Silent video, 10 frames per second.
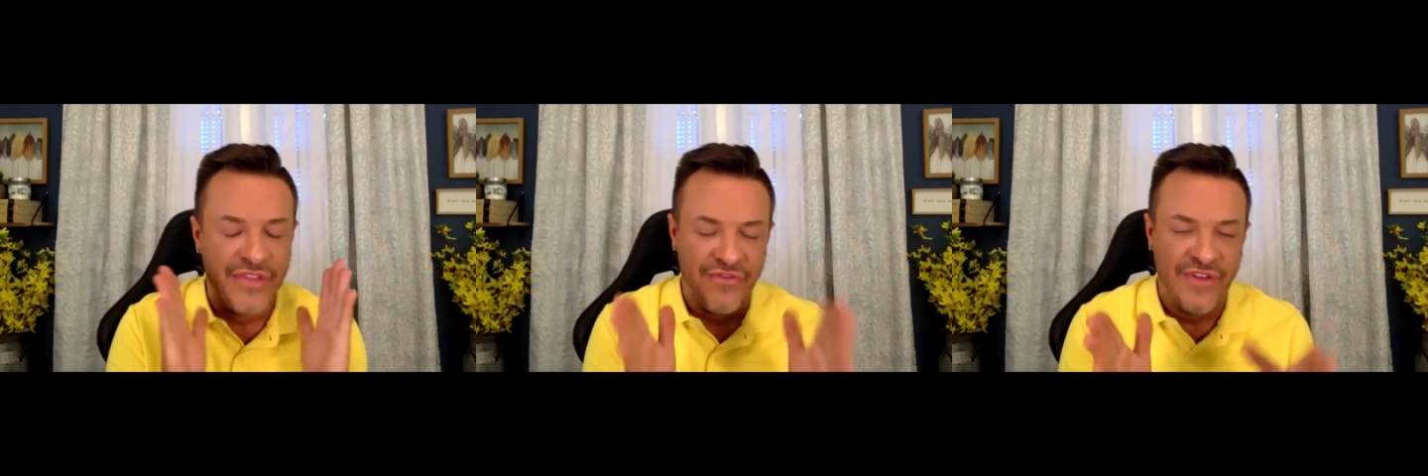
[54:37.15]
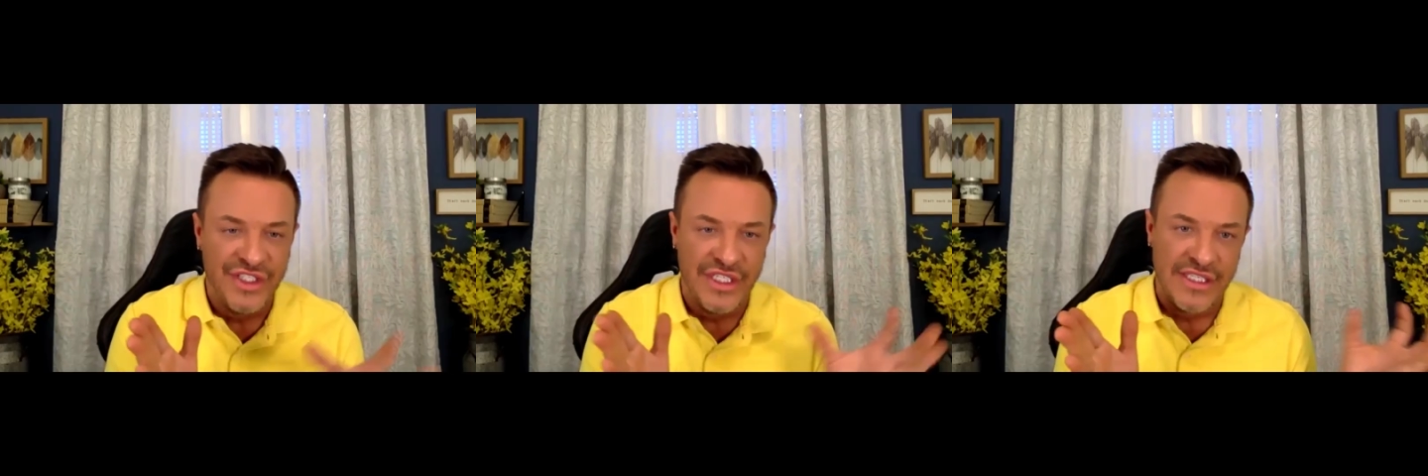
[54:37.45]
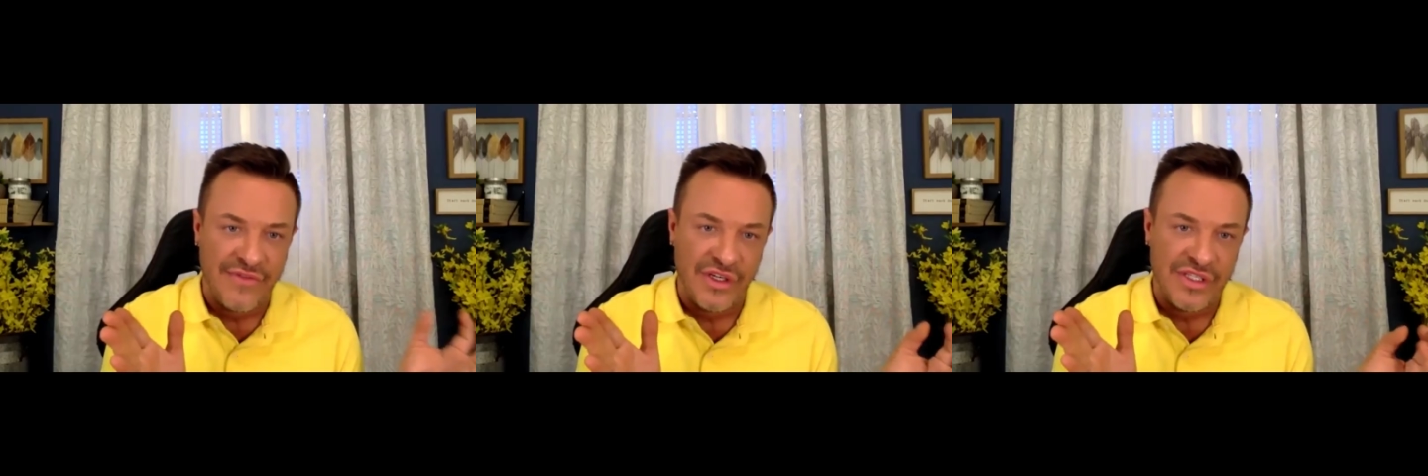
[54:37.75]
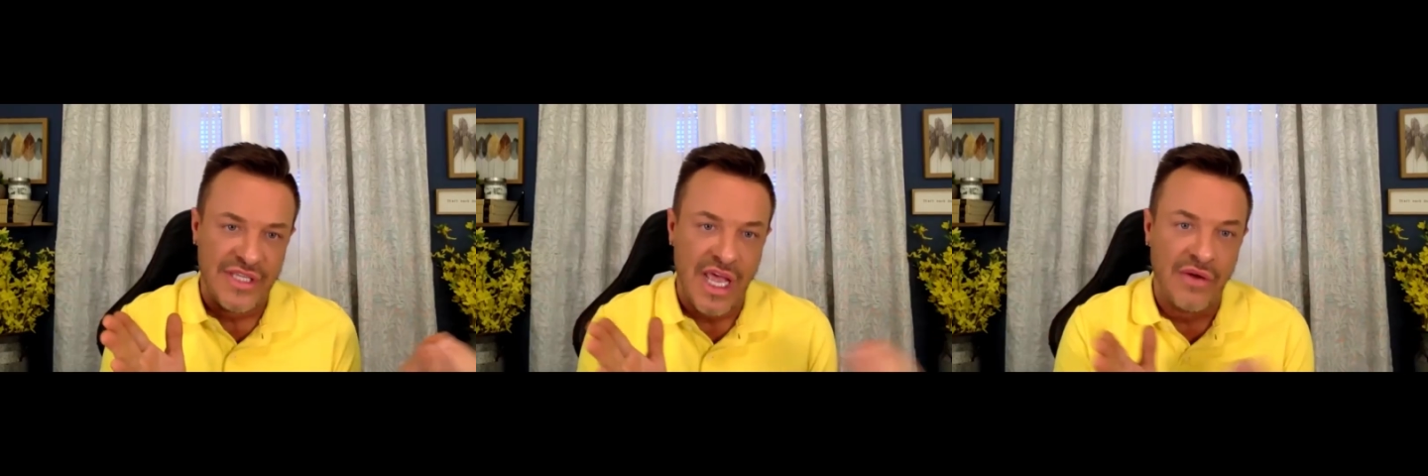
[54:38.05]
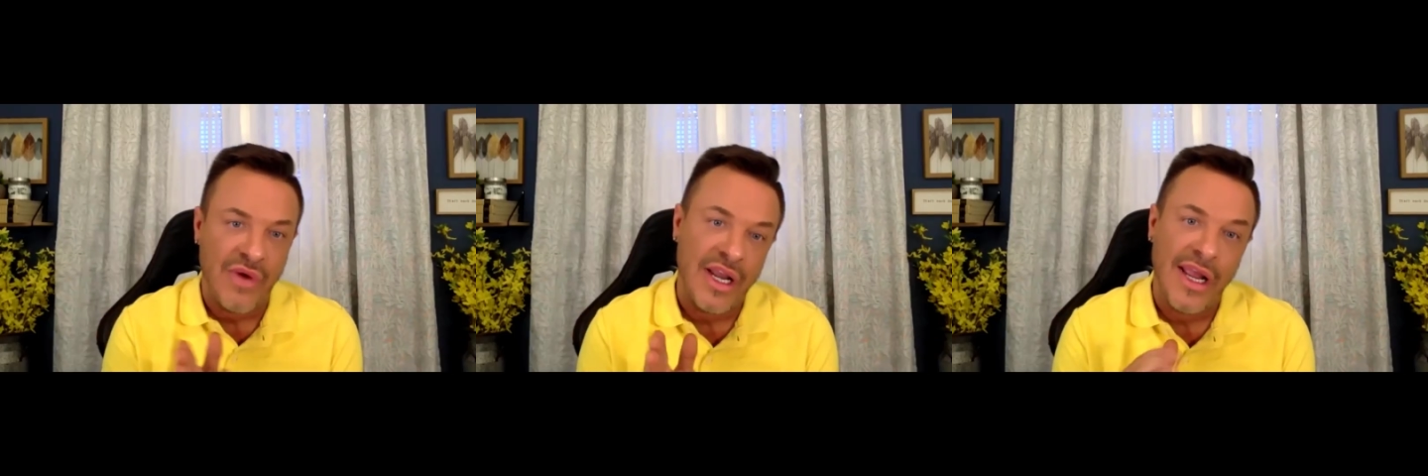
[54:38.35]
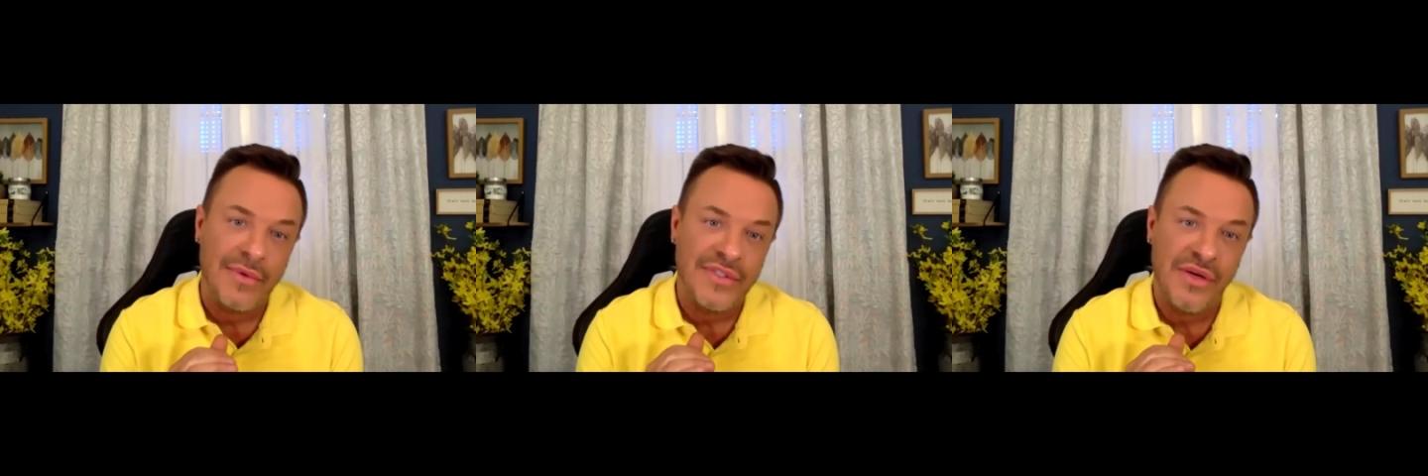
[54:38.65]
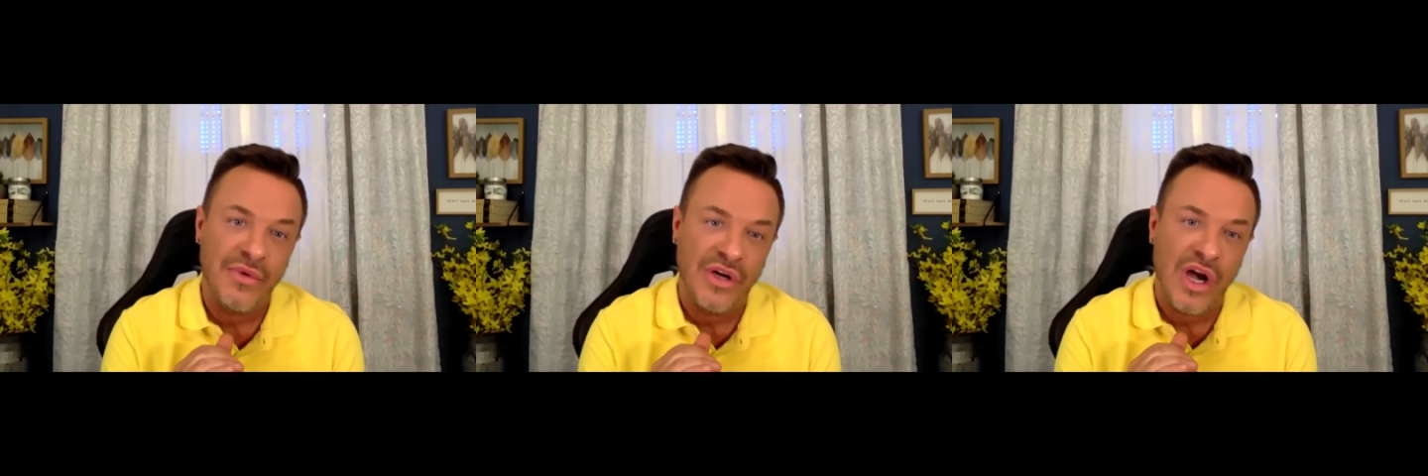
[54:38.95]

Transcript: having the visions of your son running up